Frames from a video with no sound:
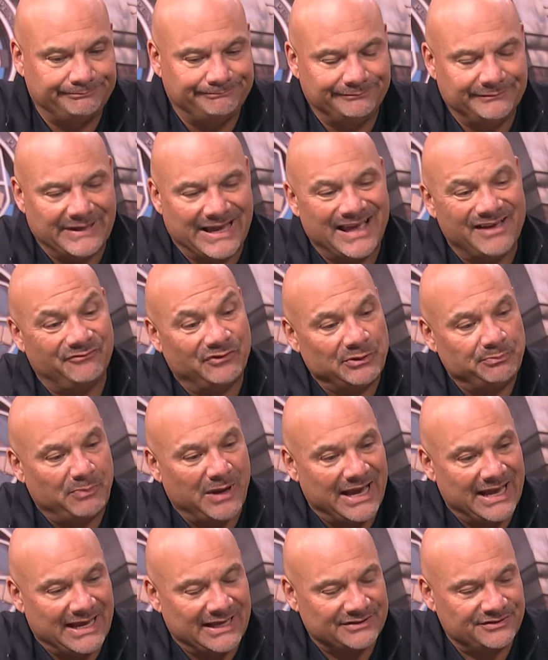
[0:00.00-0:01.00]
heavy
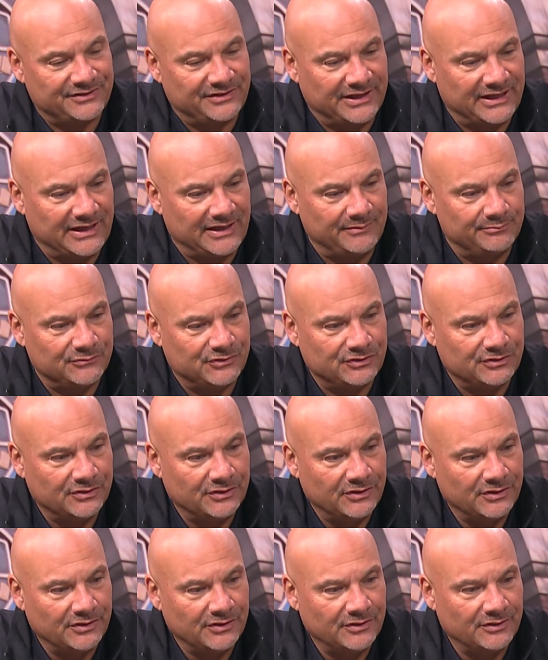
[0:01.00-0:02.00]
pass teams,
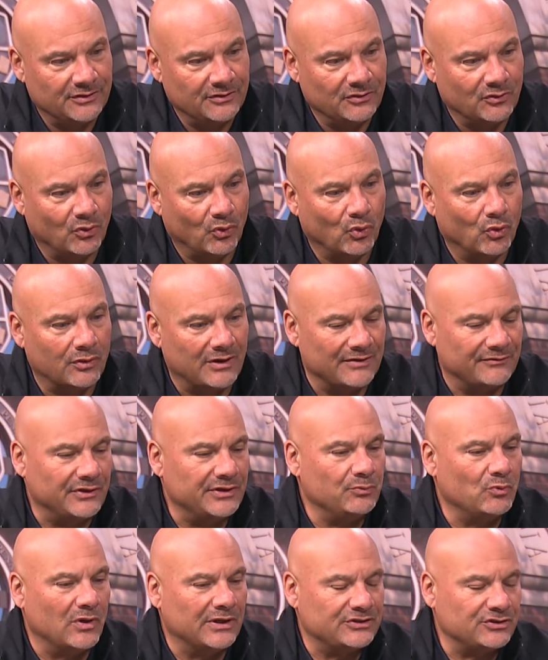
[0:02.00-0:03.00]
or
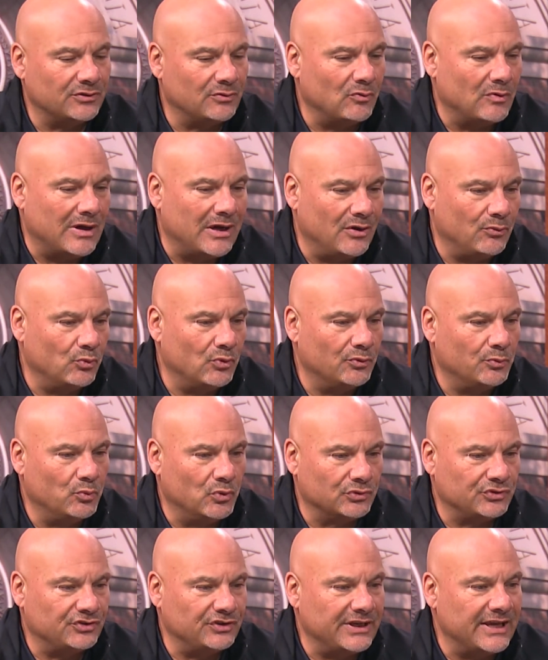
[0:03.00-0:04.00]
every once in a while
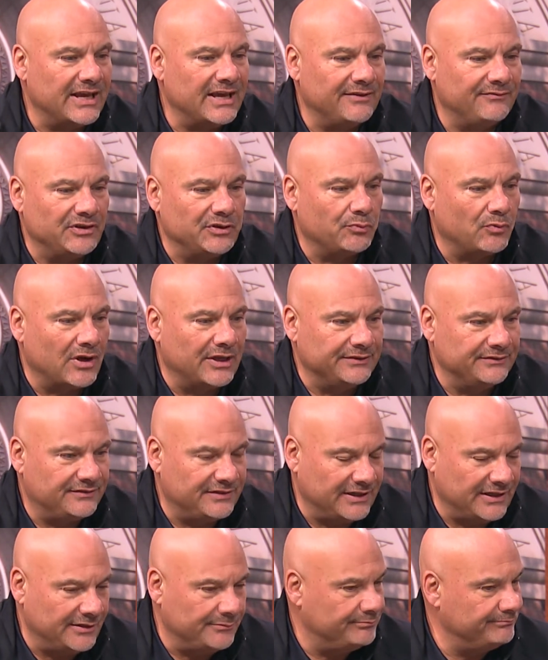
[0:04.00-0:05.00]
we'll see a heavy run
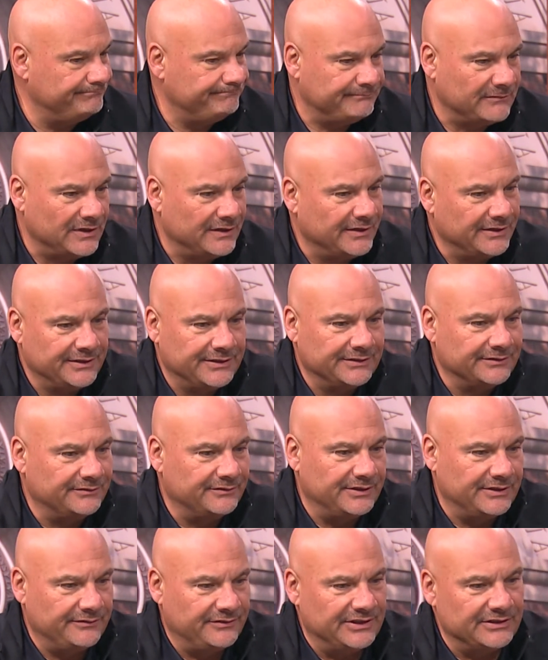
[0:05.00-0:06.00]
team.
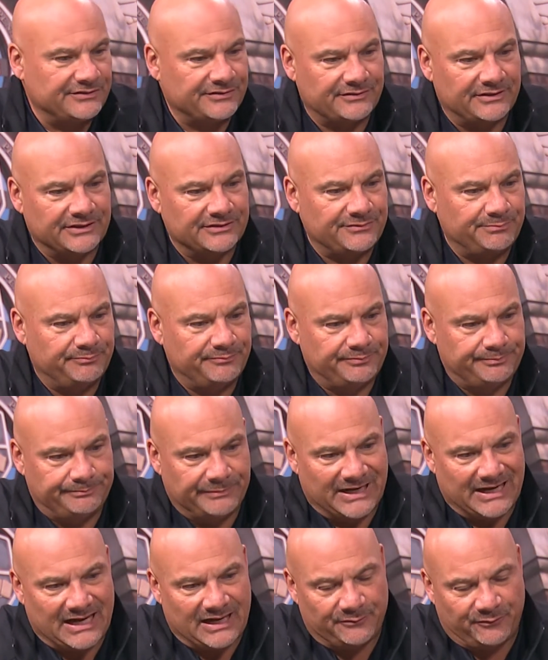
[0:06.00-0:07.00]
This
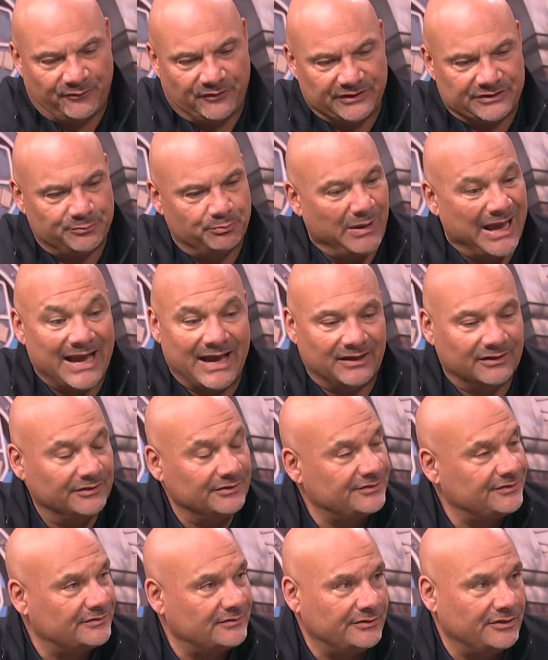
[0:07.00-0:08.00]
odd fits
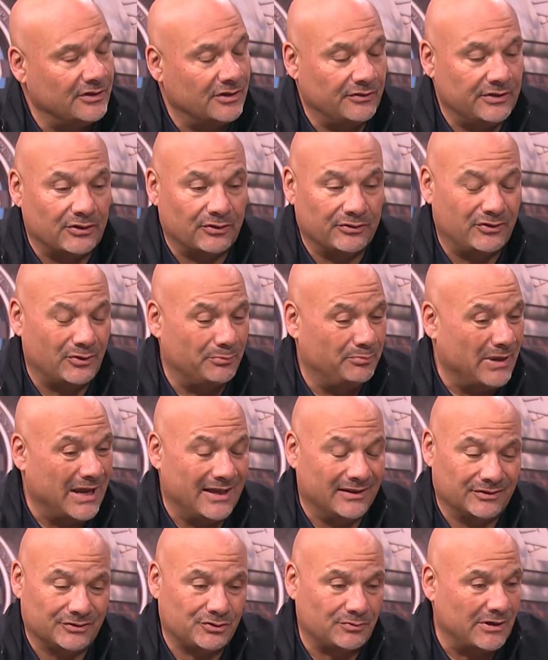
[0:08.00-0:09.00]
balanced. You know, they're
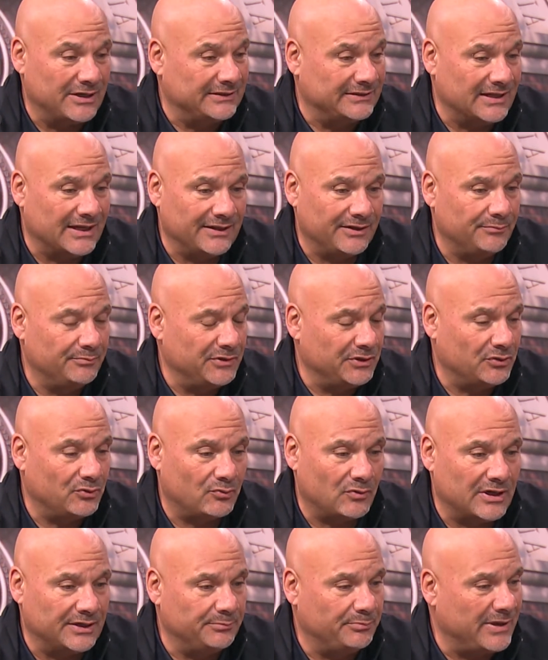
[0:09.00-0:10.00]
balanced right down the middle,
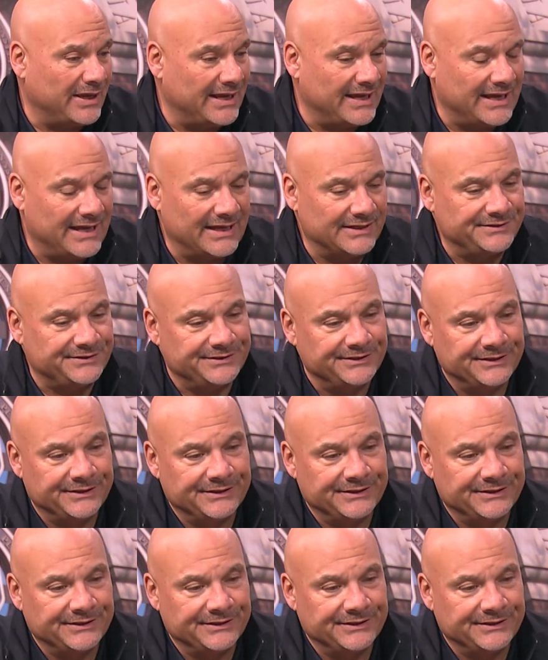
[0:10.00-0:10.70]
run pass.